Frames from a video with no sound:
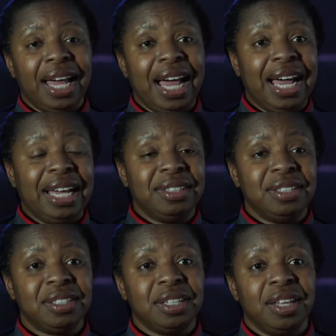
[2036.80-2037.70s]
and
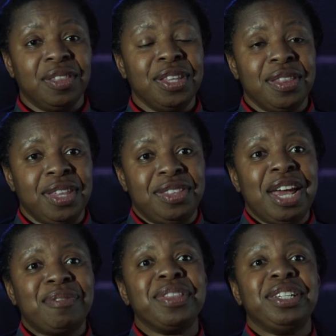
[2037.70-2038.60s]
the, the
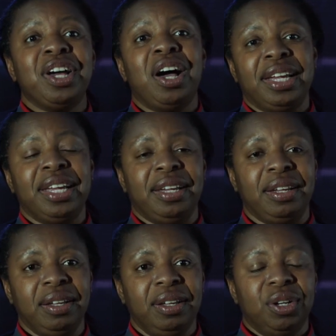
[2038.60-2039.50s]
death and the
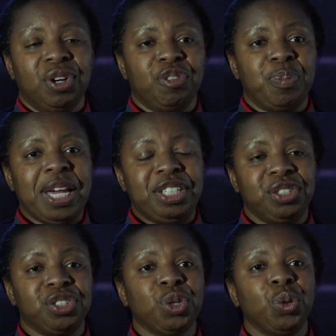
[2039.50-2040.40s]
dying of
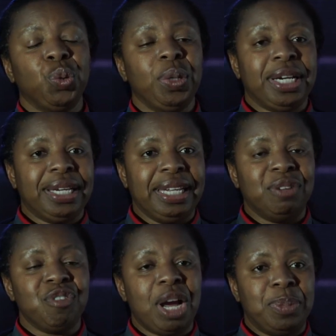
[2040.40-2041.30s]
patients so quickly
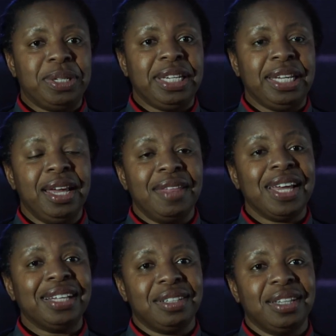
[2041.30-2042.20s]
and rapidly
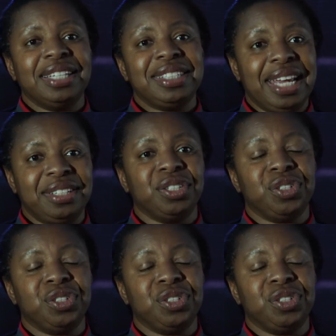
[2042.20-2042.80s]
that that takes a